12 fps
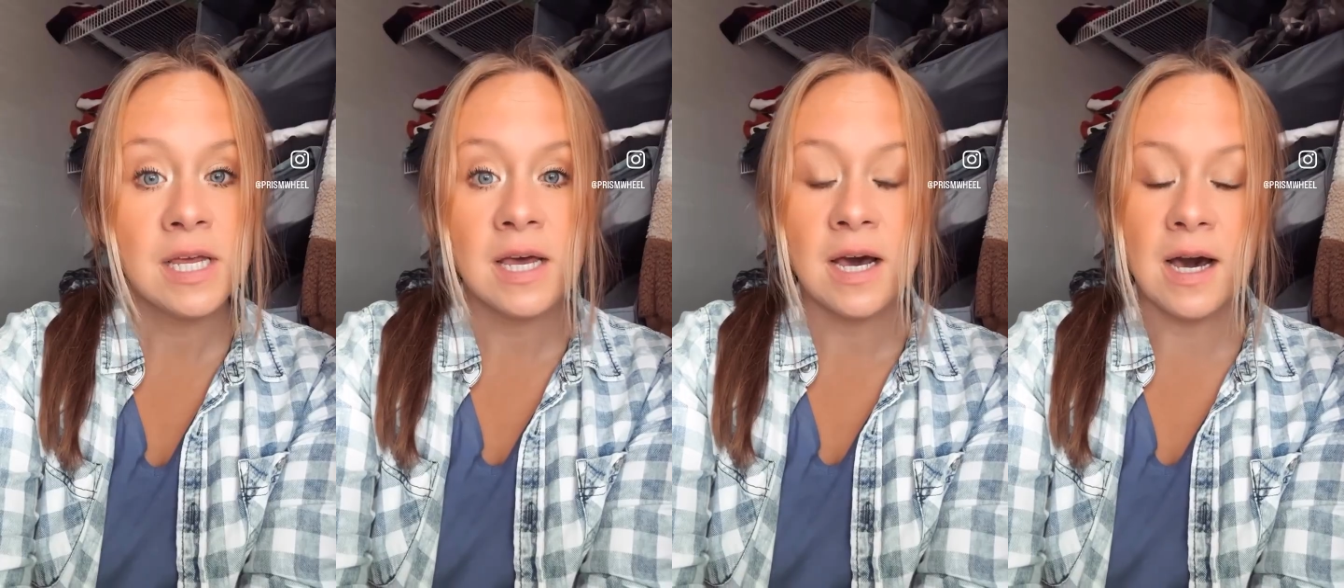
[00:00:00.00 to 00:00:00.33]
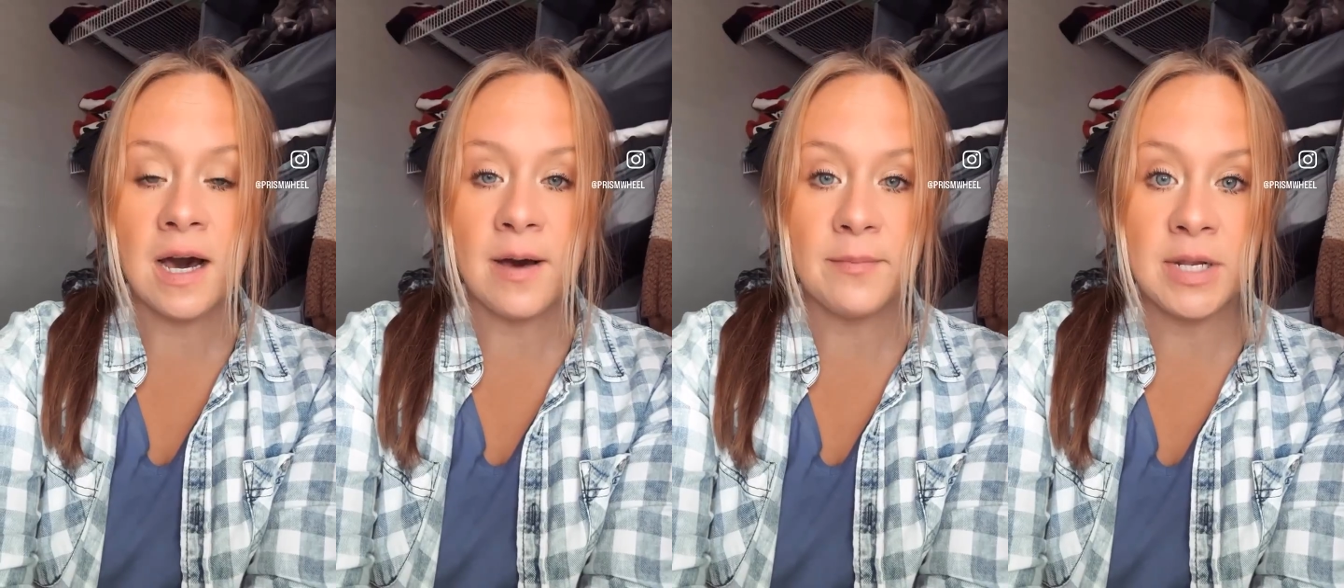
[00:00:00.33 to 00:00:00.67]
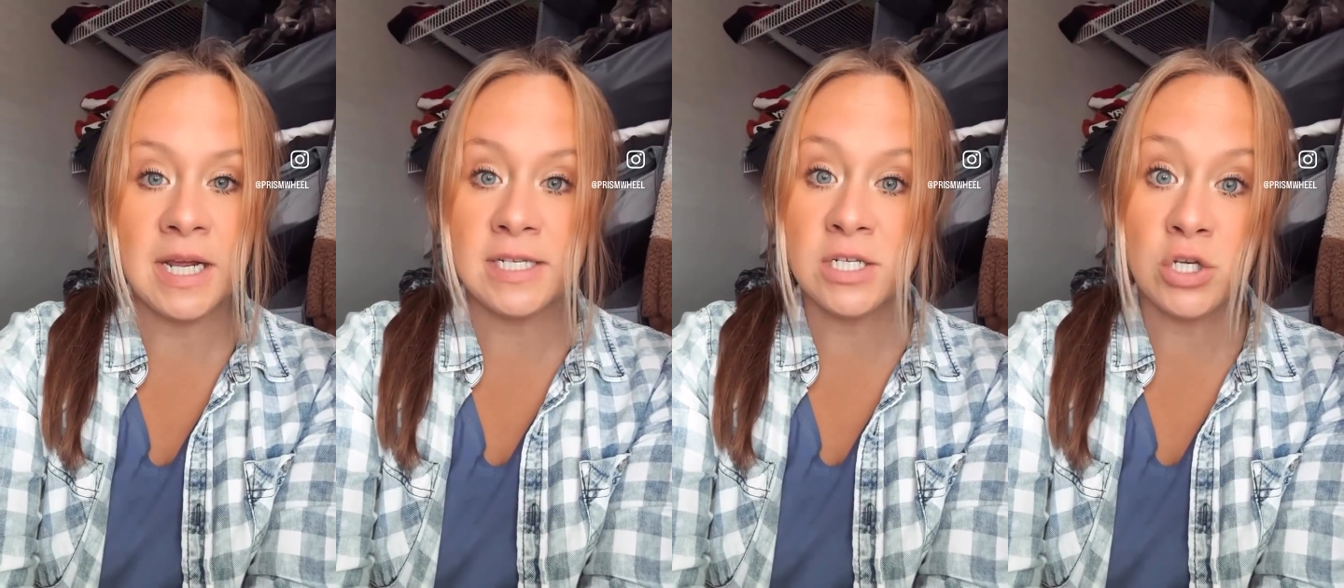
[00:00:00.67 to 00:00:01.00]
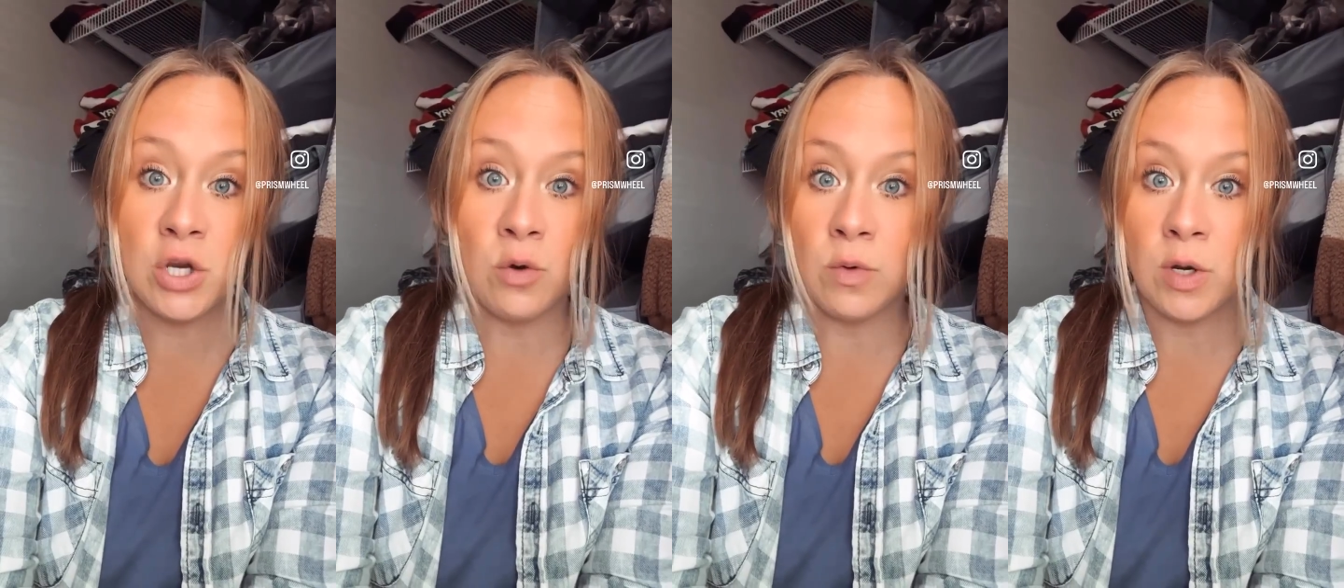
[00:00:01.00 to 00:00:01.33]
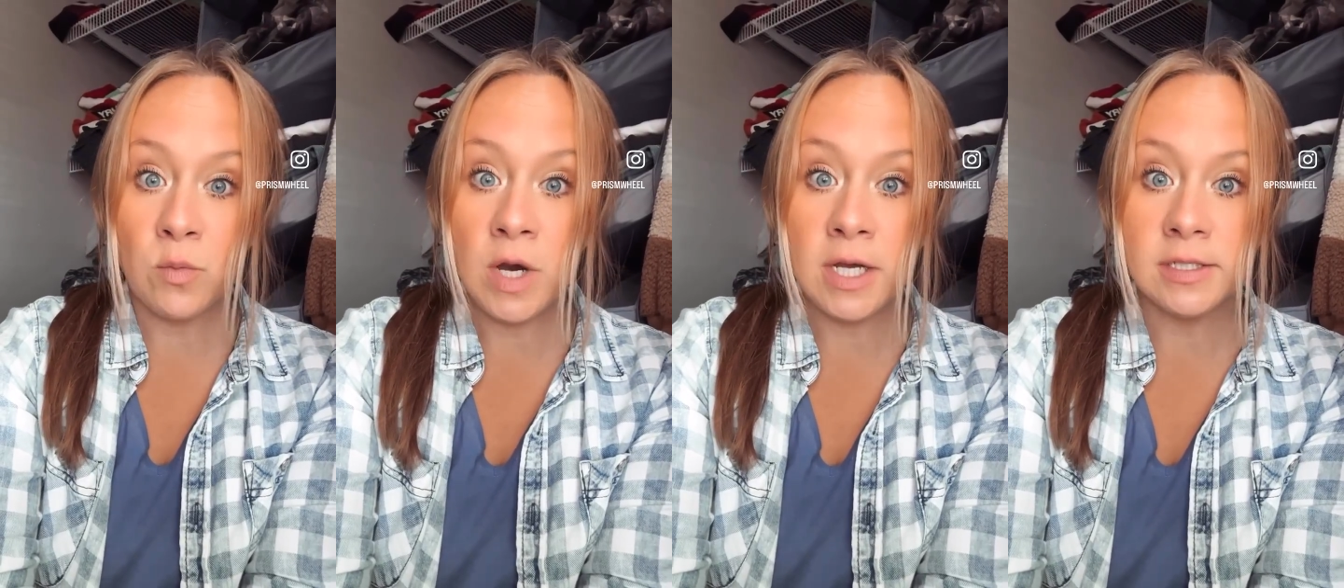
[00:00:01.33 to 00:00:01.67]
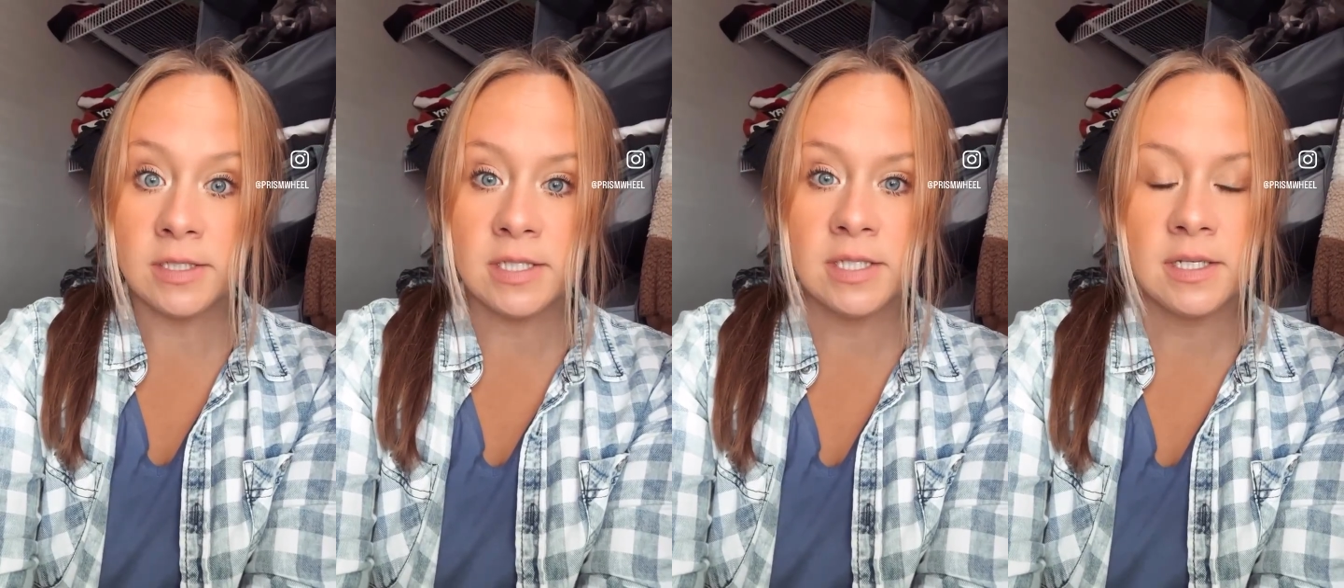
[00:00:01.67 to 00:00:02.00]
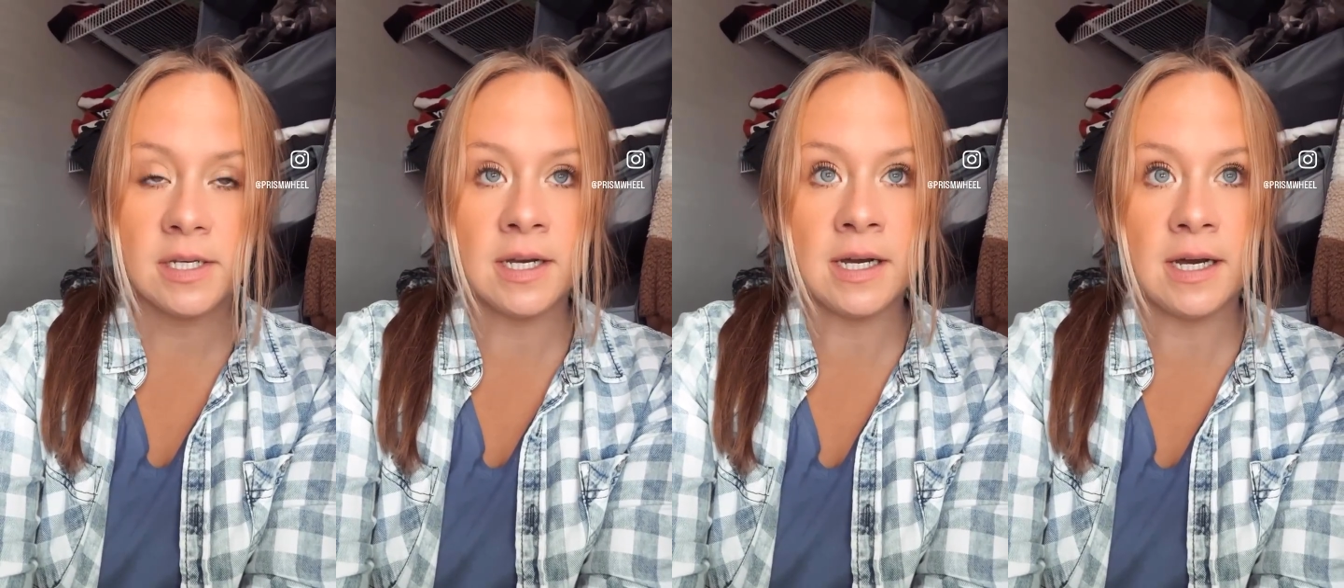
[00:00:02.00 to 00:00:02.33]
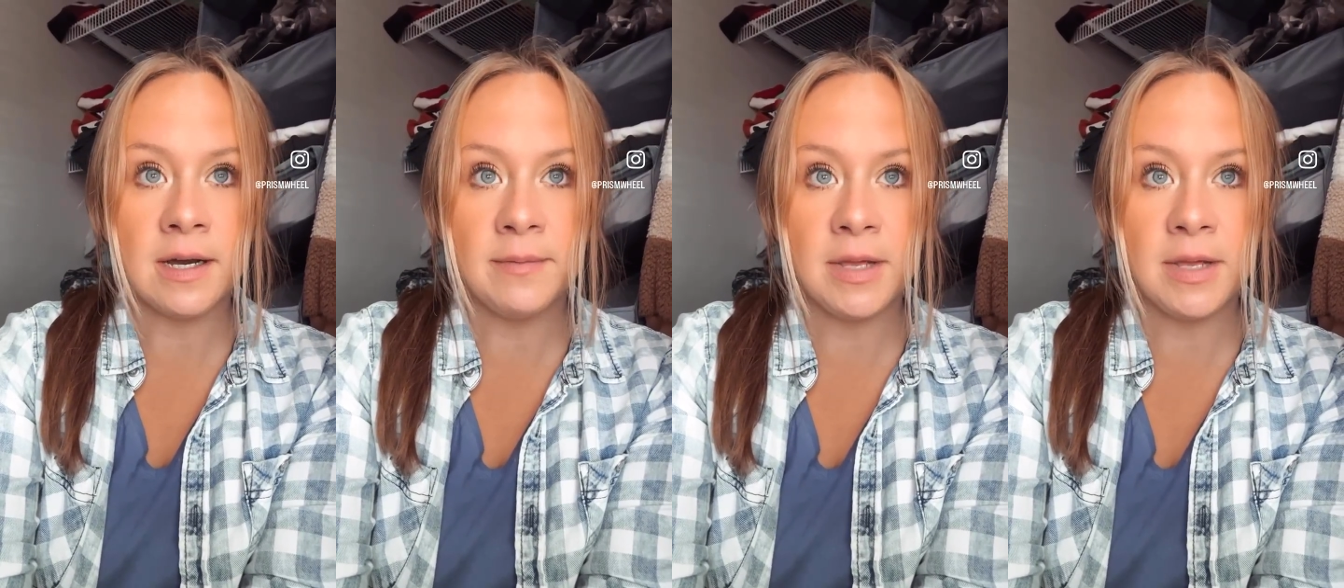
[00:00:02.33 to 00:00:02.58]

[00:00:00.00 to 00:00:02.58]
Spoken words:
but I didn't know what it was. And